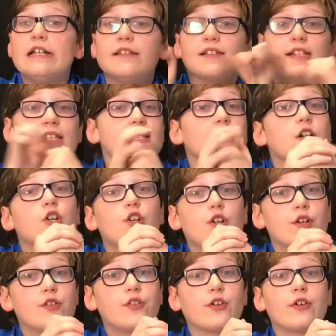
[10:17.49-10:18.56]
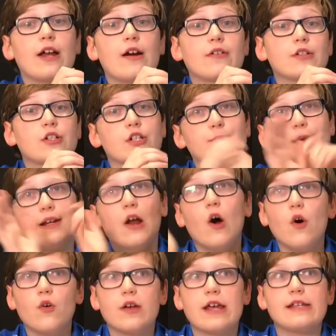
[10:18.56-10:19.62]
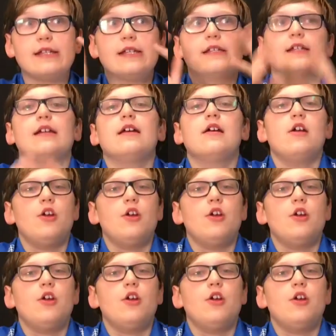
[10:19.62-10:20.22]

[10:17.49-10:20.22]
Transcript: The season could turn out to just be an okay season.